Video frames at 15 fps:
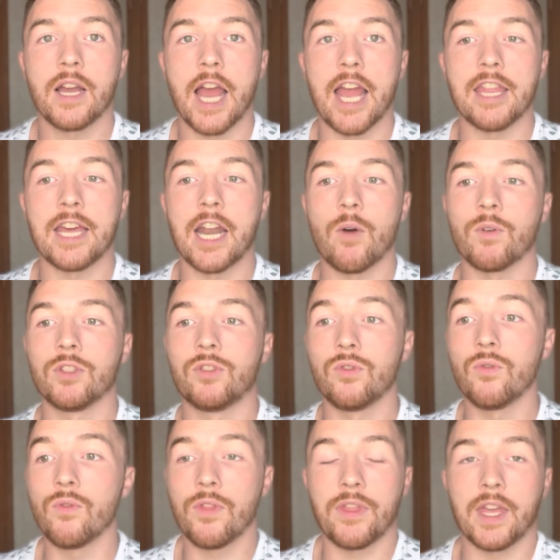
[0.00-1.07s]
And then I would
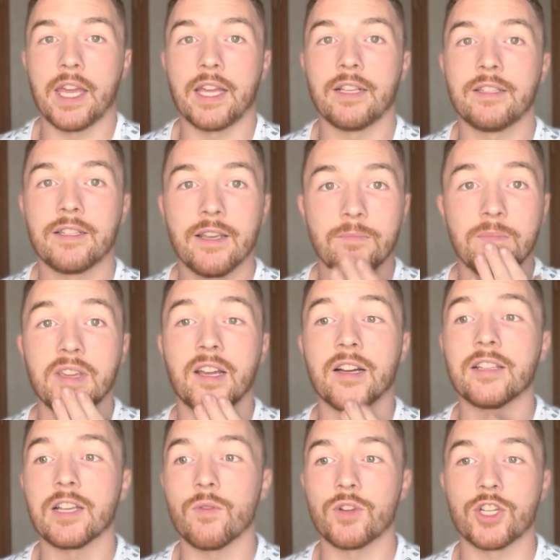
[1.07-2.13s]
do things
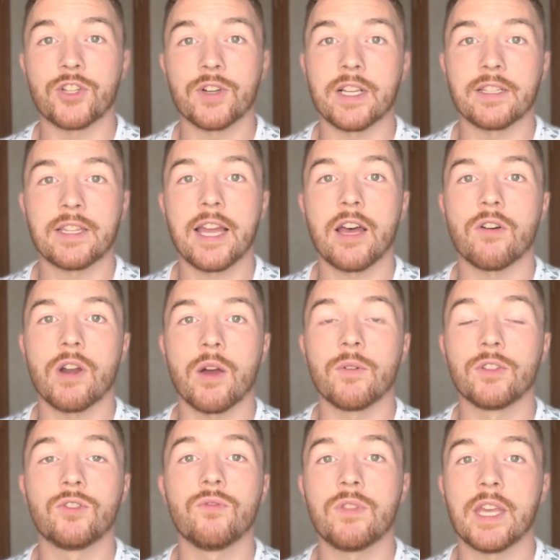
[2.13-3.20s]
because I was stressed out. I would
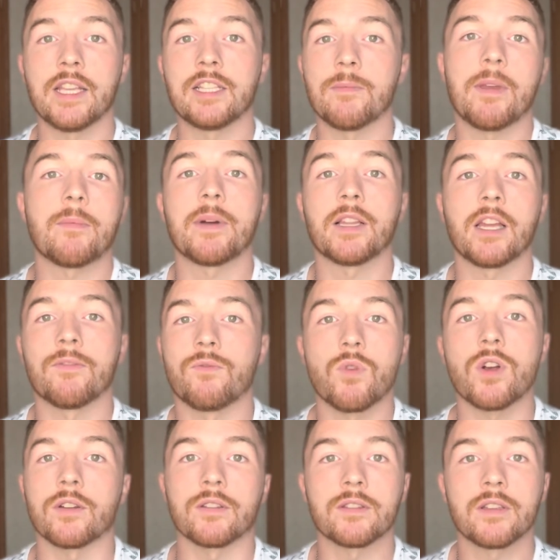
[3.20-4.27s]
do things to make my life
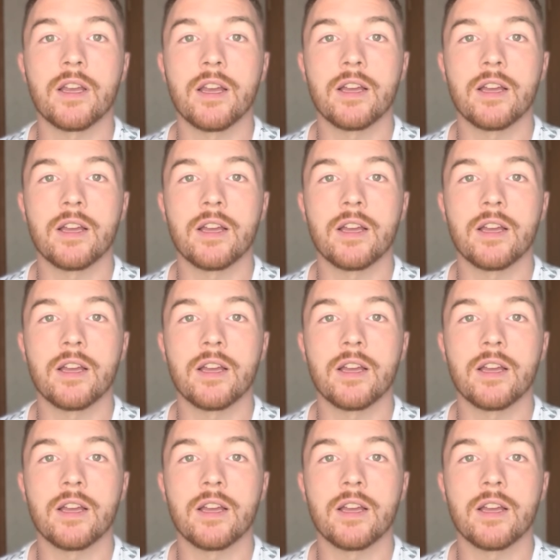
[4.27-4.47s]
worse.